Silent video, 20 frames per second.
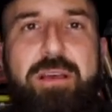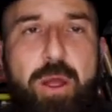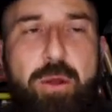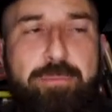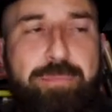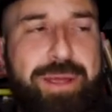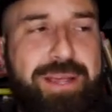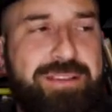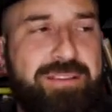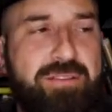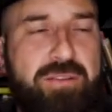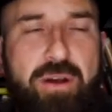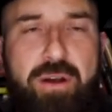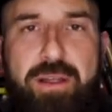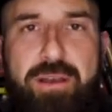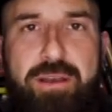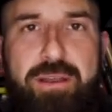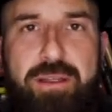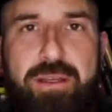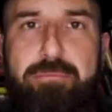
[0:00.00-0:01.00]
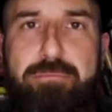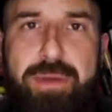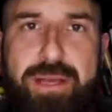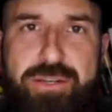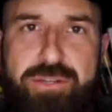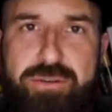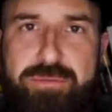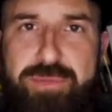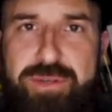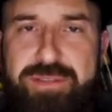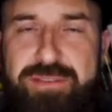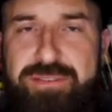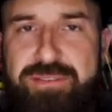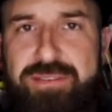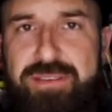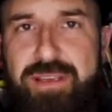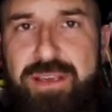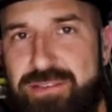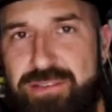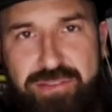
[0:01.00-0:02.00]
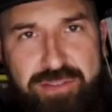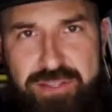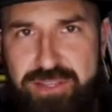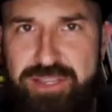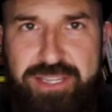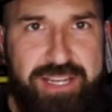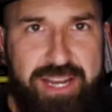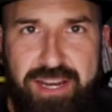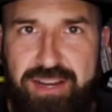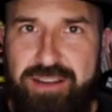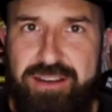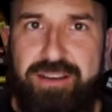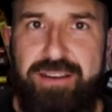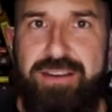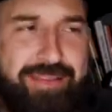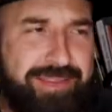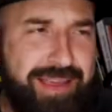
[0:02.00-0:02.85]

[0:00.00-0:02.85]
are based on measurements. Just look at the data.